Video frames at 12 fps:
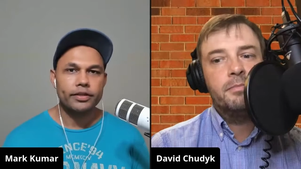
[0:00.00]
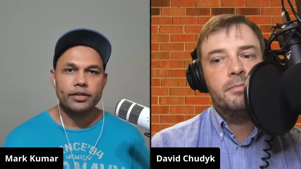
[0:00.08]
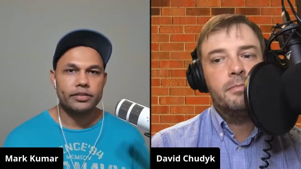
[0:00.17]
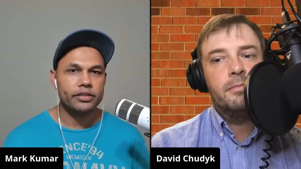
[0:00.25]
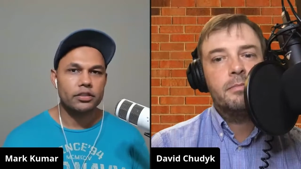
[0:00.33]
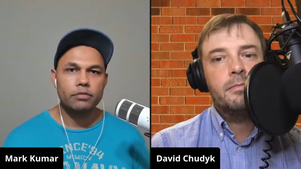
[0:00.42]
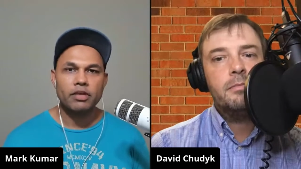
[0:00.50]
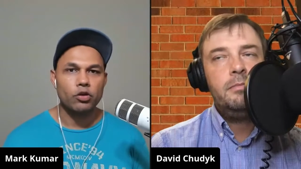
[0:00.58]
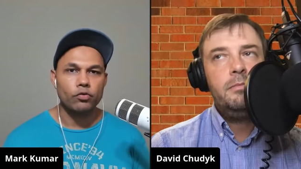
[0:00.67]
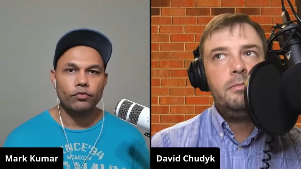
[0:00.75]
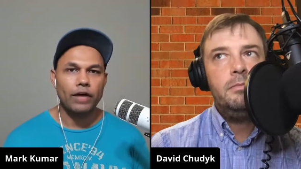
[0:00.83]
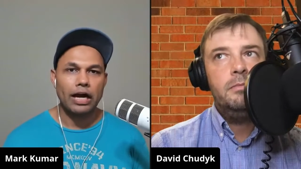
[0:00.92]
Speaker 1: there a system that
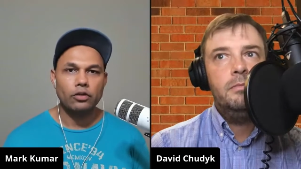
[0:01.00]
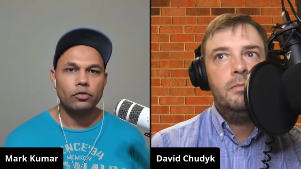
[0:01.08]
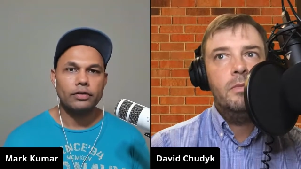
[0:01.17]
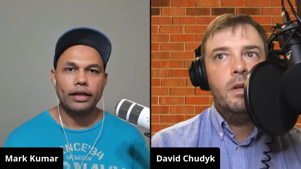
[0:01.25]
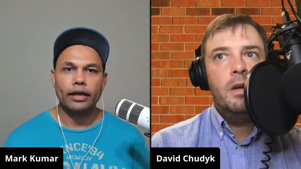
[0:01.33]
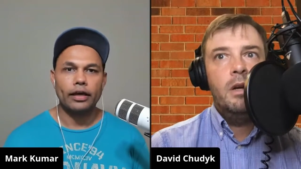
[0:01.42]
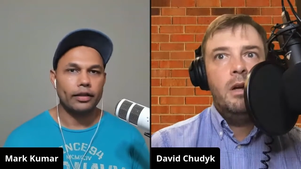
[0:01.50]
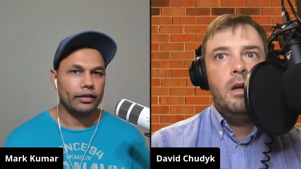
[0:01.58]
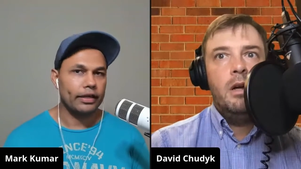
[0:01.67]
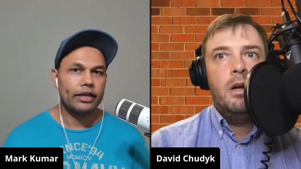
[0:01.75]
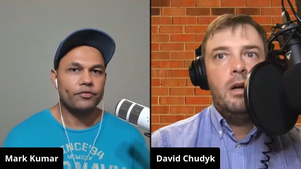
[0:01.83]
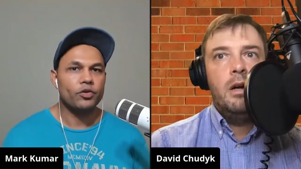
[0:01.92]
you follow? Like
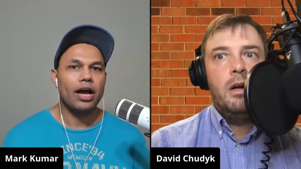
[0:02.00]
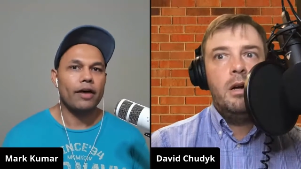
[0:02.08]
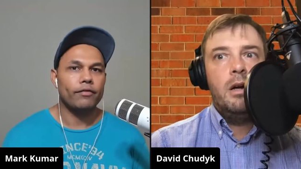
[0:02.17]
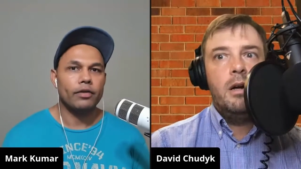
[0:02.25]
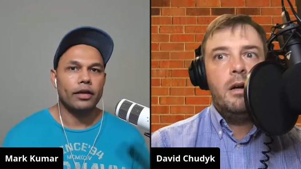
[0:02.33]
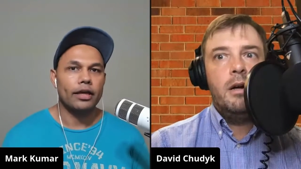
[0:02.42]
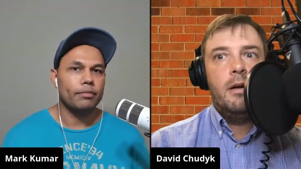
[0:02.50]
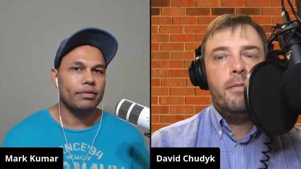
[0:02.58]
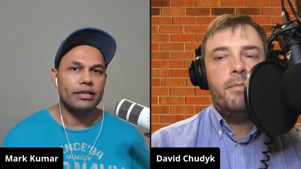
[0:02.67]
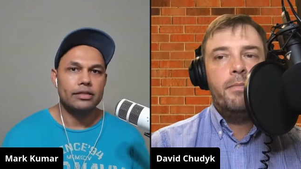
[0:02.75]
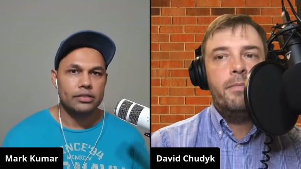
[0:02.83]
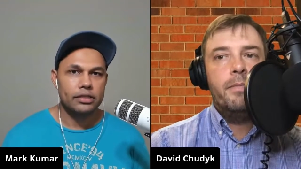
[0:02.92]
they need to have A,
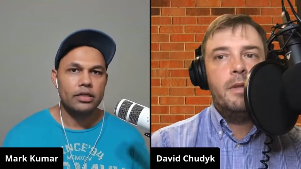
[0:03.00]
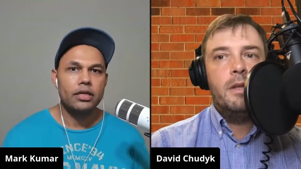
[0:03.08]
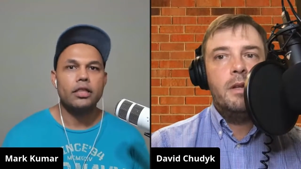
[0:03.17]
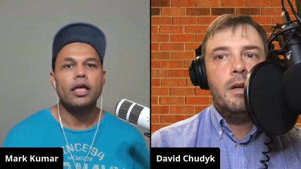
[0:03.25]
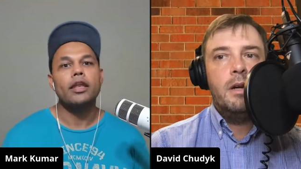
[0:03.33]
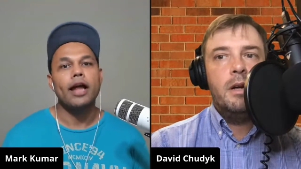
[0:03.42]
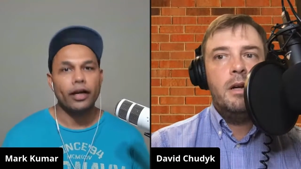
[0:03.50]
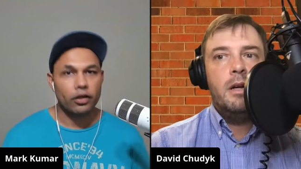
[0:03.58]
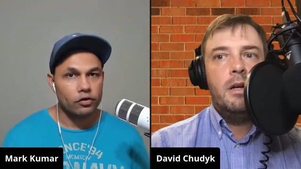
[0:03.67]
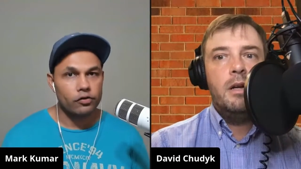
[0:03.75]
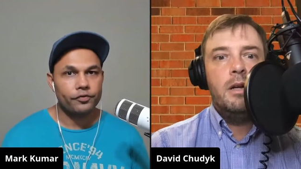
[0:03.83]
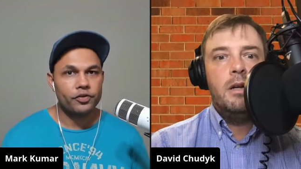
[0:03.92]
B, and C, and then I
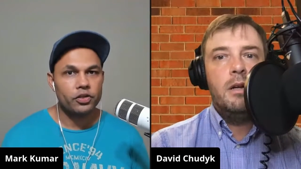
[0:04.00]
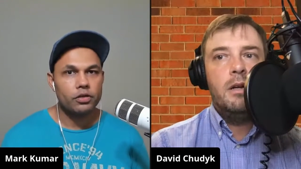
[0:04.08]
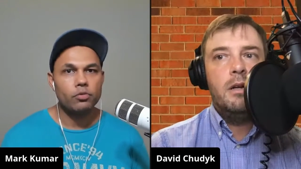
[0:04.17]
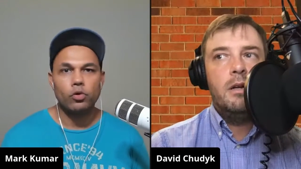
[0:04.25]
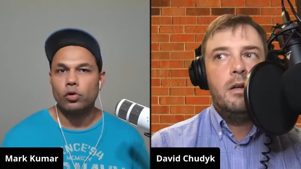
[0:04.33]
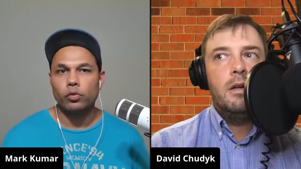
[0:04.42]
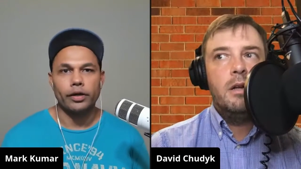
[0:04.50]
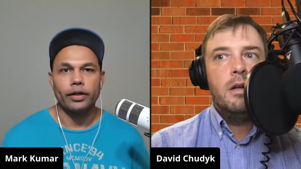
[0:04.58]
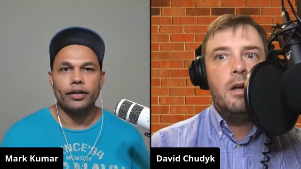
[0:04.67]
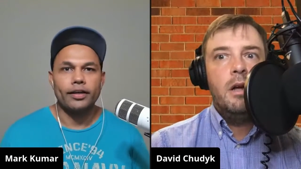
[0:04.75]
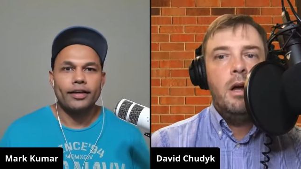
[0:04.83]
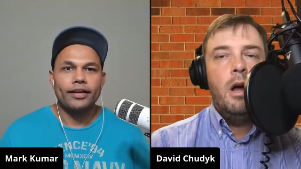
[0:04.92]
can interview them, or what?
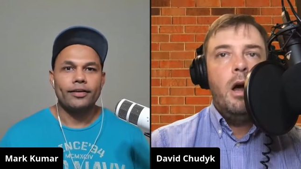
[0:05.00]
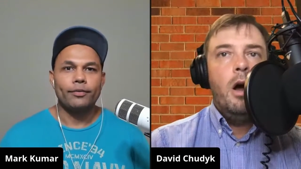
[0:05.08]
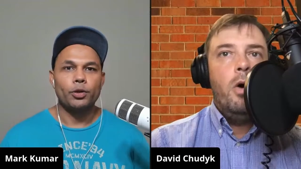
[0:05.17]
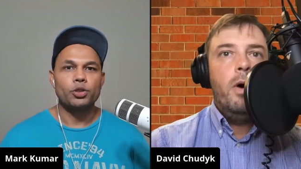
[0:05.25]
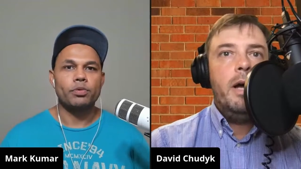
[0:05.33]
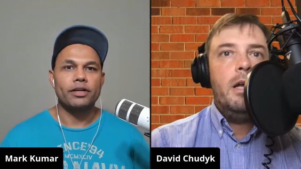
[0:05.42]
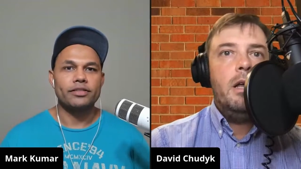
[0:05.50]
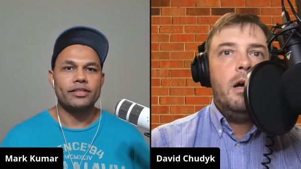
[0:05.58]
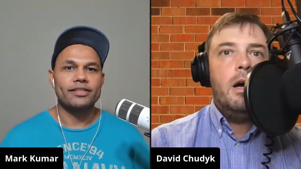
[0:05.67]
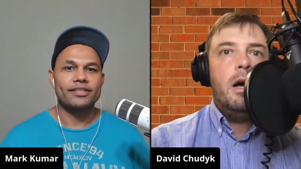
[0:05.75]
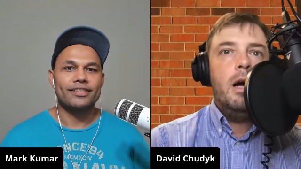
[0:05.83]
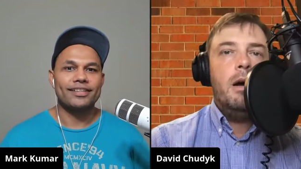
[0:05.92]
Speaker 2: What's well, the
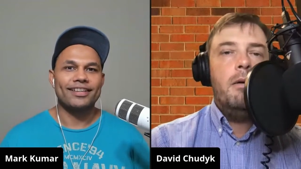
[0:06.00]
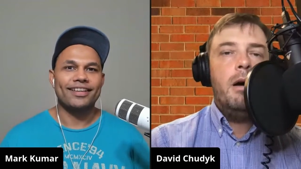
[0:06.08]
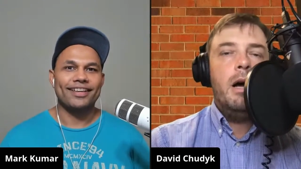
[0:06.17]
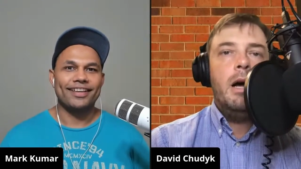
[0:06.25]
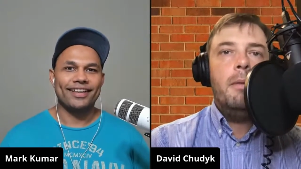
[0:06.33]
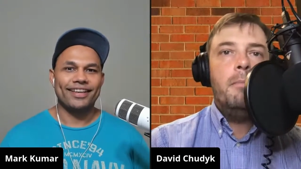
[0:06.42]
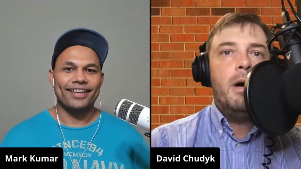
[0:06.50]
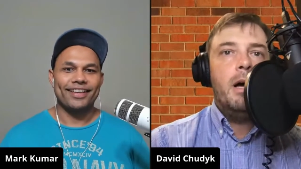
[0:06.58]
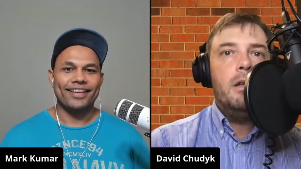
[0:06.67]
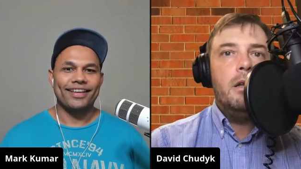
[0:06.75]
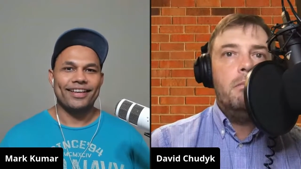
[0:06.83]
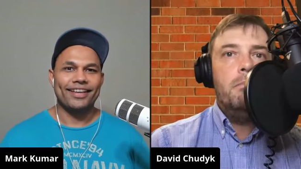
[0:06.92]
process? Um,
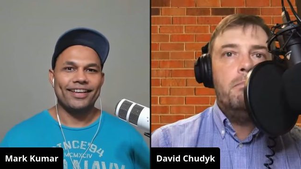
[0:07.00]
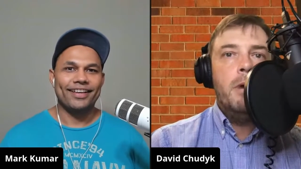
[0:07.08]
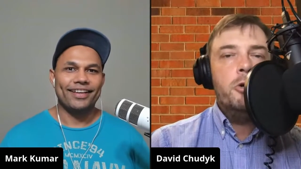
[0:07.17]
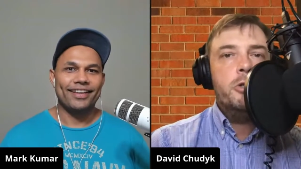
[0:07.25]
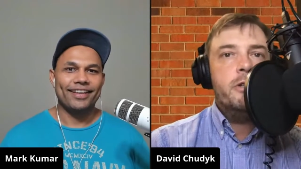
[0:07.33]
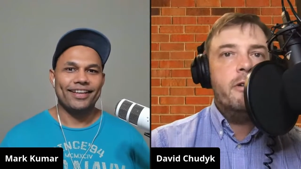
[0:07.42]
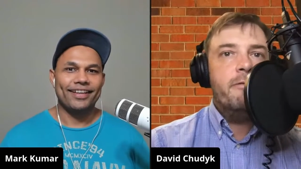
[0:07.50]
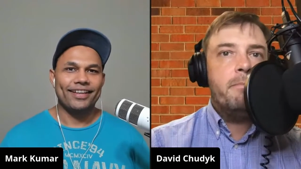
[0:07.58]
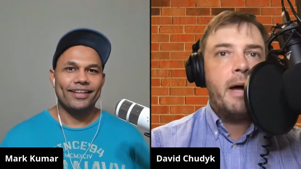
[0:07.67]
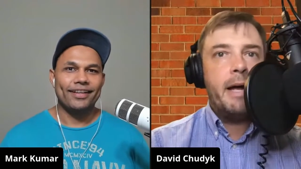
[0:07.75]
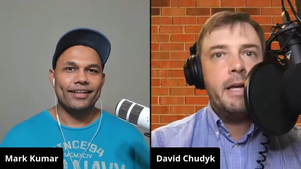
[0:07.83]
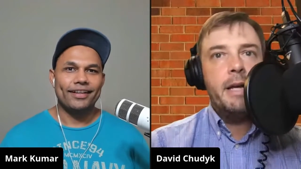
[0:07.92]
uh, most of
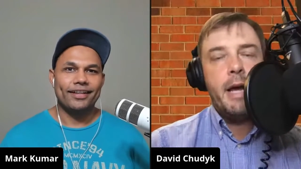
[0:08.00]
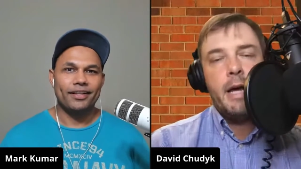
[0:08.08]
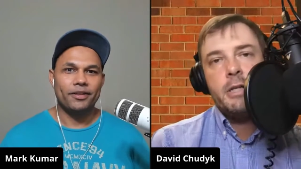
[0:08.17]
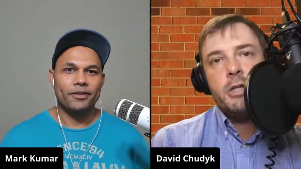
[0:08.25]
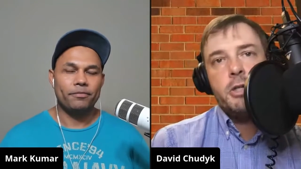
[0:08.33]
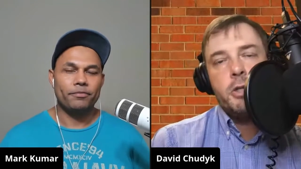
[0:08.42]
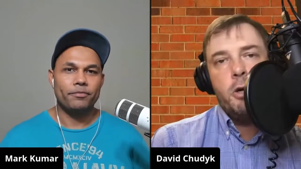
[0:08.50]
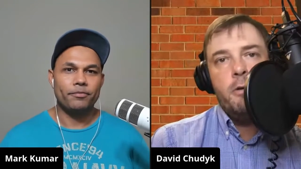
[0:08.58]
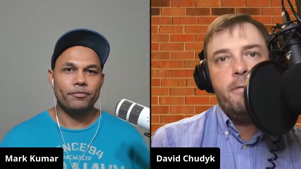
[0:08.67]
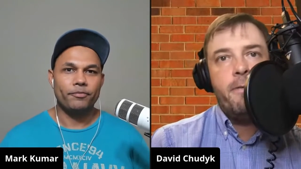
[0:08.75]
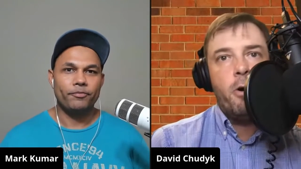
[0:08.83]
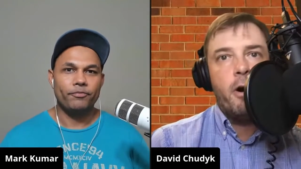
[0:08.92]
my guests so
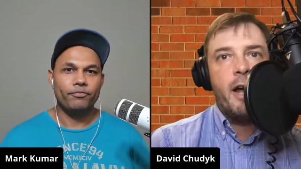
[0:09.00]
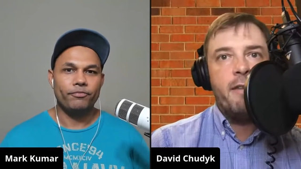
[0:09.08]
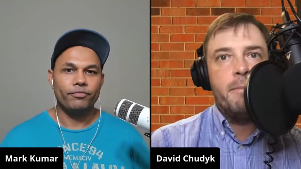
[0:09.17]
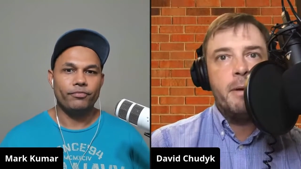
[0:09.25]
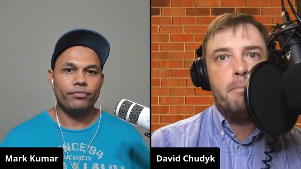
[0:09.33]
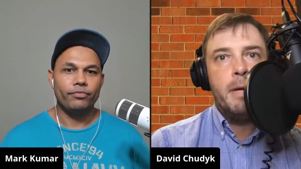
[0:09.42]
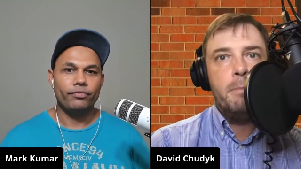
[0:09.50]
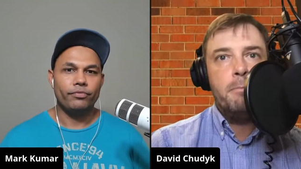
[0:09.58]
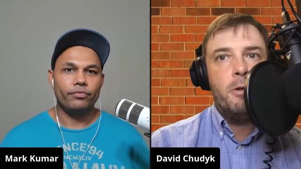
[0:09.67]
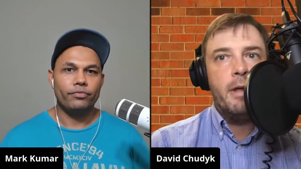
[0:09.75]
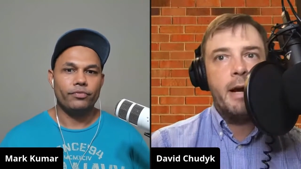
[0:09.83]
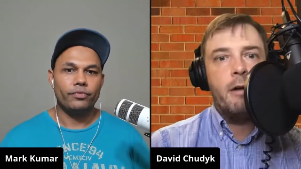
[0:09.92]
far have been
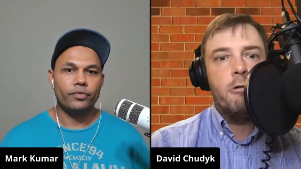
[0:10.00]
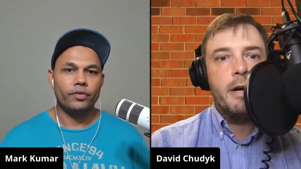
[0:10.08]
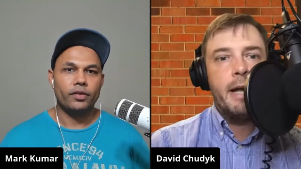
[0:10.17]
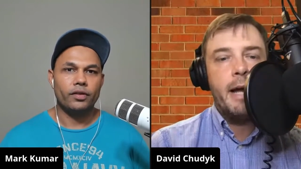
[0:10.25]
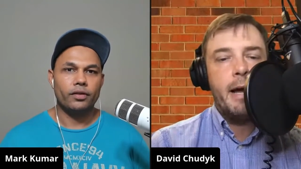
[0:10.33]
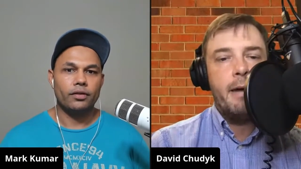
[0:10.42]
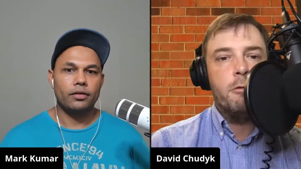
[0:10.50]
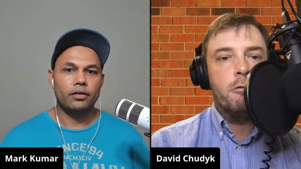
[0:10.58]
people that I already have a